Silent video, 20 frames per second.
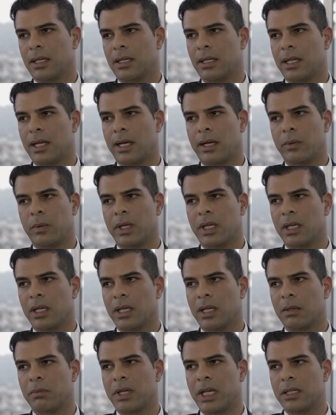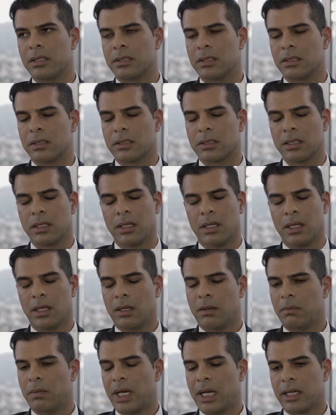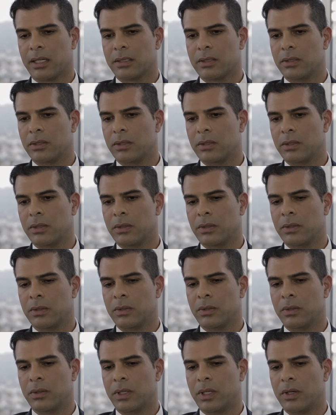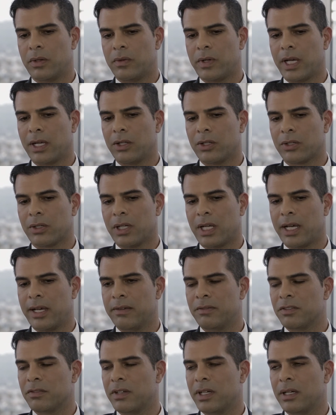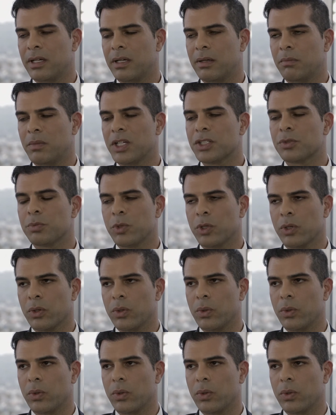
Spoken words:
And now we can get patients back to their regular lives much more